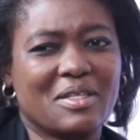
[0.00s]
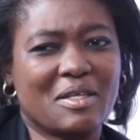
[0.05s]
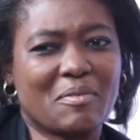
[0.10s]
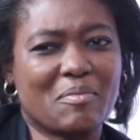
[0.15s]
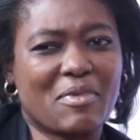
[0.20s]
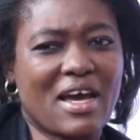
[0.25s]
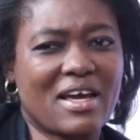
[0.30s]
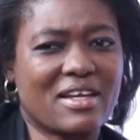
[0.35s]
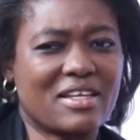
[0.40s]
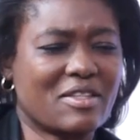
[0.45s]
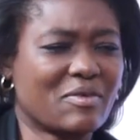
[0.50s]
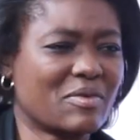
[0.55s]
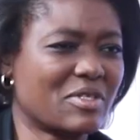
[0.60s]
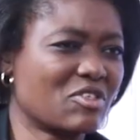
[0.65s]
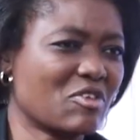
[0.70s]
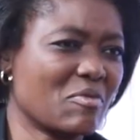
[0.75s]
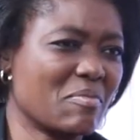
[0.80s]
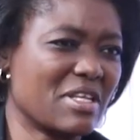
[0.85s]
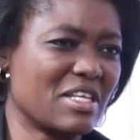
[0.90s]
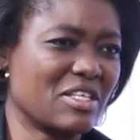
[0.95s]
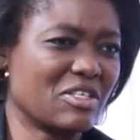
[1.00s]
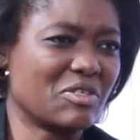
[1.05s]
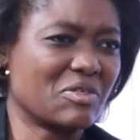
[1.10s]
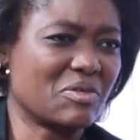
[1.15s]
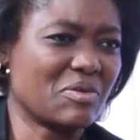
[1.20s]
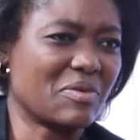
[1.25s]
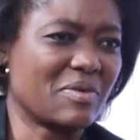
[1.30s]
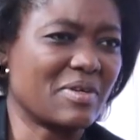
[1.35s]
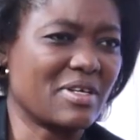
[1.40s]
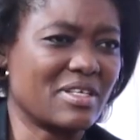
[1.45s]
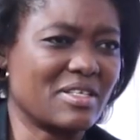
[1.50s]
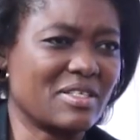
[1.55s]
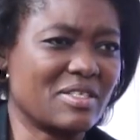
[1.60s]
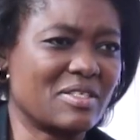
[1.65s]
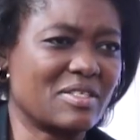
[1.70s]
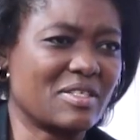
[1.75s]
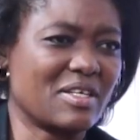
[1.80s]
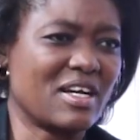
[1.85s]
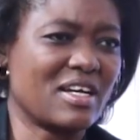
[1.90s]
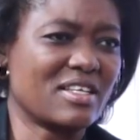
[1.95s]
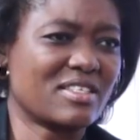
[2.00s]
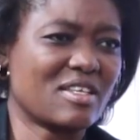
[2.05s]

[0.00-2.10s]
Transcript: the party, there were so many stories.